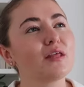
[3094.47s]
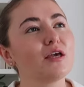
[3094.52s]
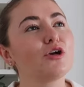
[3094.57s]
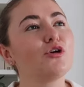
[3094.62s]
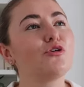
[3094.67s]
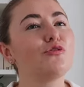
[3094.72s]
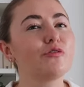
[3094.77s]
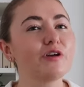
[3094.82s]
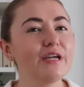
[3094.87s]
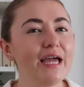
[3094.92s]

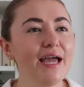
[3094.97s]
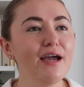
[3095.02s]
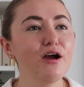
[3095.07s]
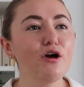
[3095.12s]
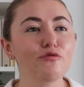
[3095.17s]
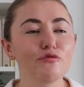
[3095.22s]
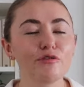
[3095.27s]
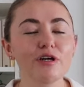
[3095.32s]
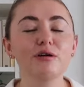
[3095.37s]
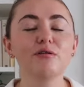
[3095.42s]
create
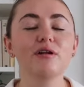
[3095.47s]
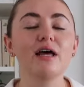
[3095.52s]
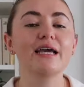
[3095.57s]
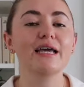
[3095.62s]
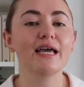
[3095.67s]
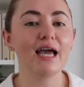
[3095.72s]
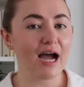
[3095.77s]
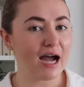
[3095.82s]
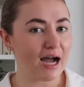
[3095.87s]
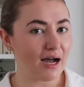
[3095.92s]
a real like
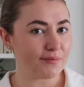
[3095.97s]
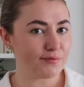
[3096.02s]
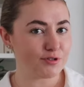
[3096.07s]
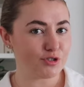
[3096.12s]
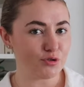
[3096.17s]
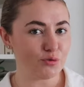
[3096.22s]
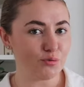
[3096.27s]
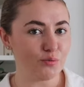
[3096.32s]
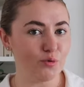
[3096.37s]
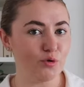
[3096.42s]

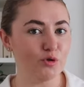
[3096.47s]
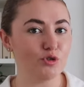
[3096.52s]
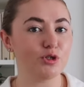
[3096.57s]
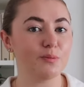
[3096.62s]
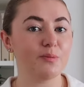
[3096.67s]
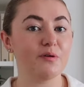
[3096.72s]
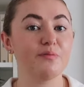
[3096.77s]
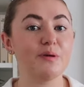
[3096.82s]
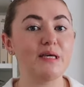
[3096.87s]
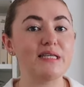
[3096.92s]
capsule
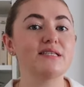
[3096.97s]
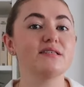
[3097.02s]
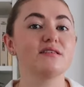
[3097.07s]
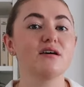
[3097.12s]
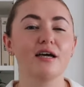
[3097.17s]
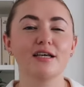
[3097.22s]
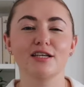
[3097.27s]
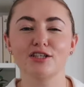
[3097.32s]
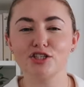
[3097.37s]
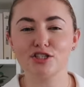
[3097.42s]
wardrobe of pieces
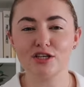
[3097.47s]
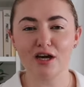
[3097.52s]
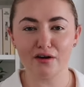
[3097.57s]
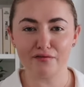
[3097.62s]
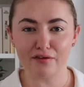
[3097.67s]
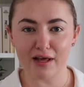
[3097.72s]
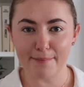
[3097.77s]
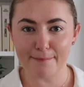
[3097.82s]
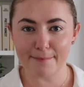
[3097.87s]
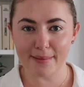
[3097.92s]
that I can just kind
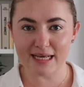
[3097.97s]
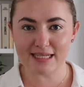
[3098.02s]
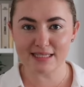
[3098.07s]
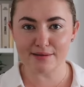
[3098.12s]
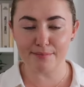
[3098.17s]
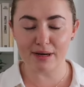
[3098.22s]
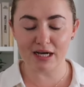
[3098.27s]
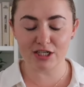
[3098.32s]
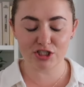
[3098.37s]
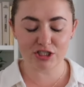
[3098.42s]
of like mix
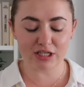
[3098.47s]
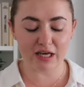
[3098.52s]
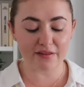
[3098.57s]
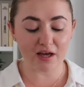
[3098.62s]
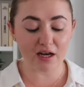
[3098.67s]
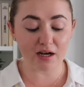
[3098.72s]
and match together.